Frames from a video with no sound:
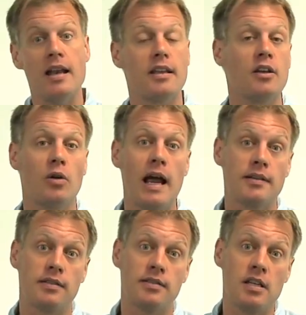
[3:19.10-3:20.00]
and it can
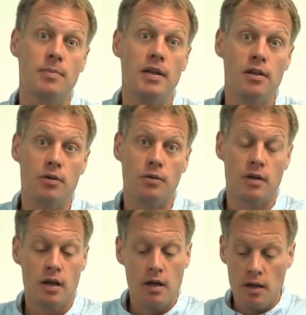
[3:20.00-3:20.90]
crash the CPU.
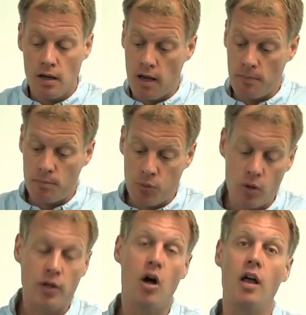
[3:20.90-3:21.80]
Uh,
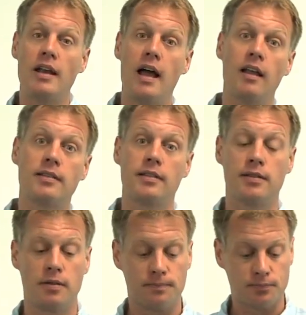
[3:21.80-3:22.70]
protocol
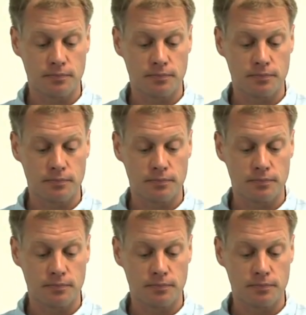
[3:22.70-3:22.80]
analysis